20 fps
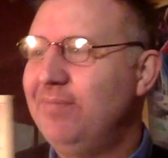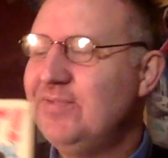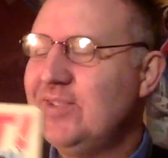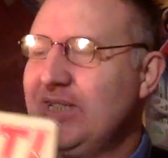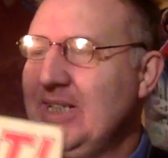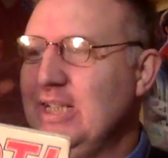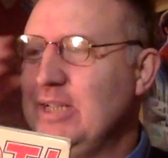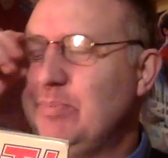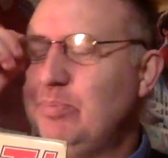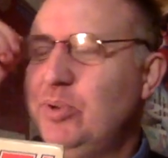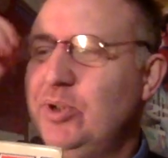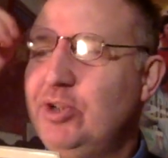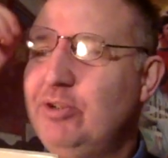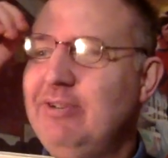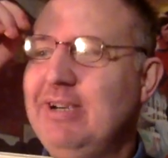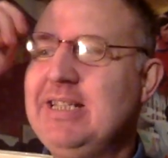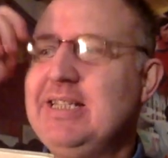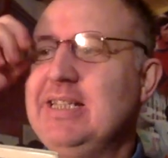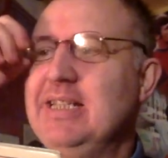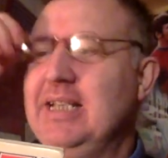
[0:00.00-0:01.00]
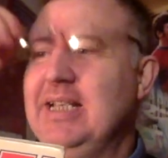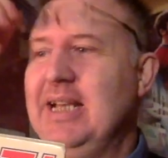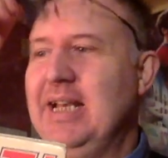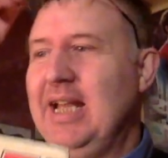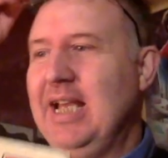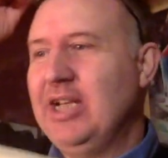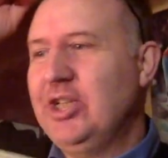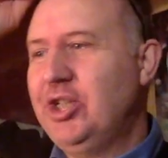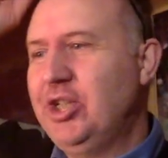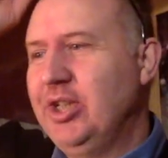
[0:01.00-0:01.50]
since progressed the
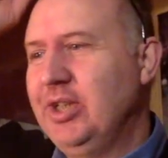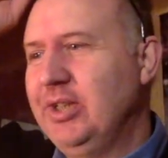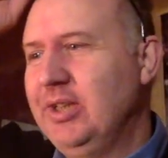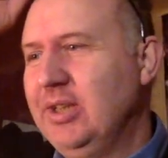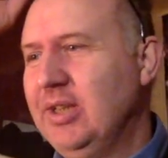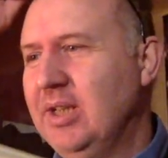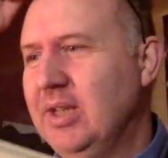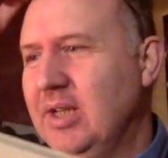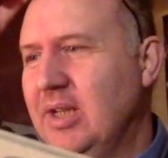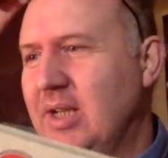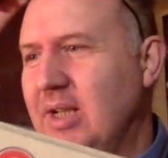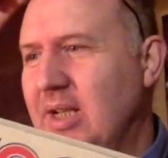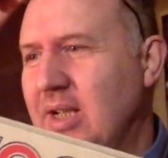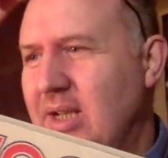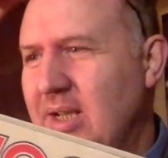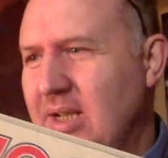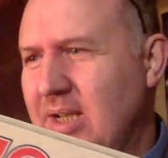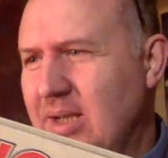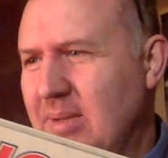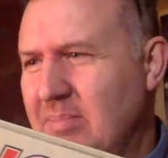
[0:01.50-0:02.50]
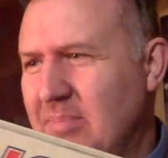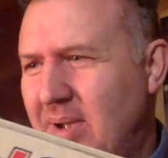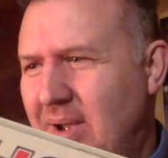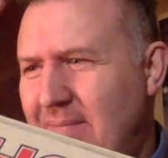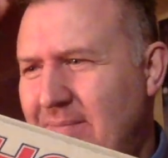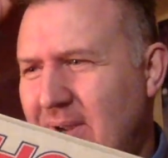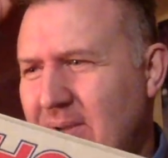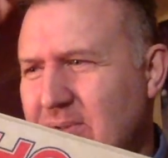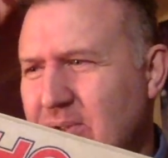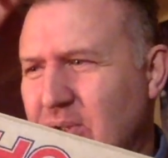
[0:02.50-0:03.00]
collection. I've only